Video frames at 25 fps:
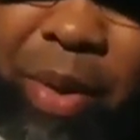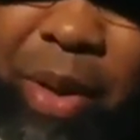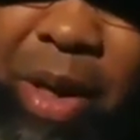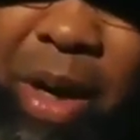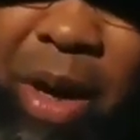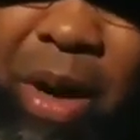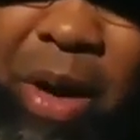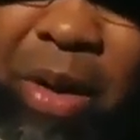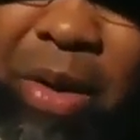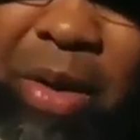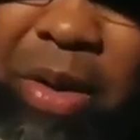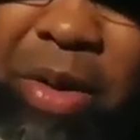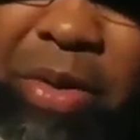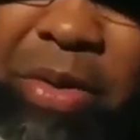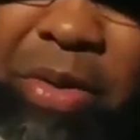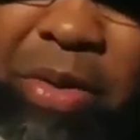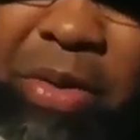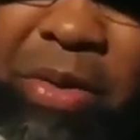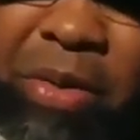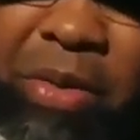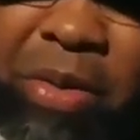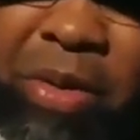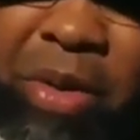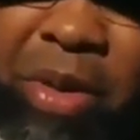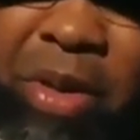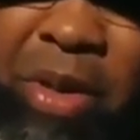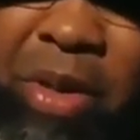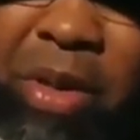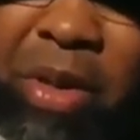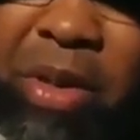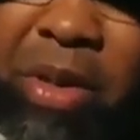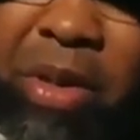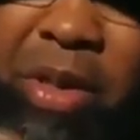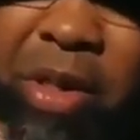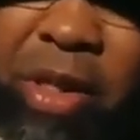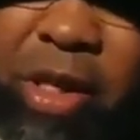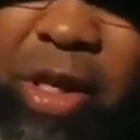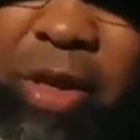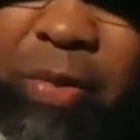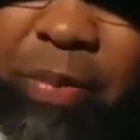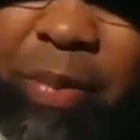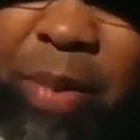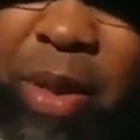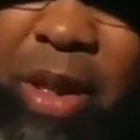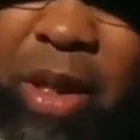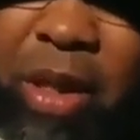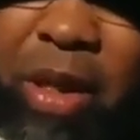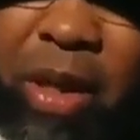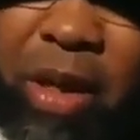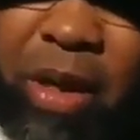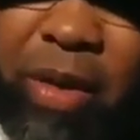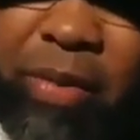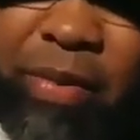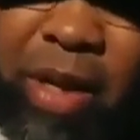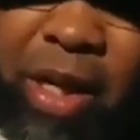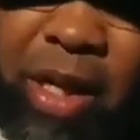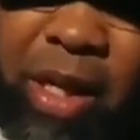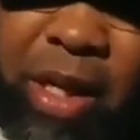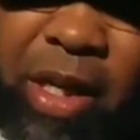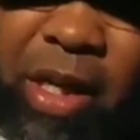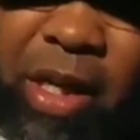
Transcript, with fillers: it regardless. You give me love, I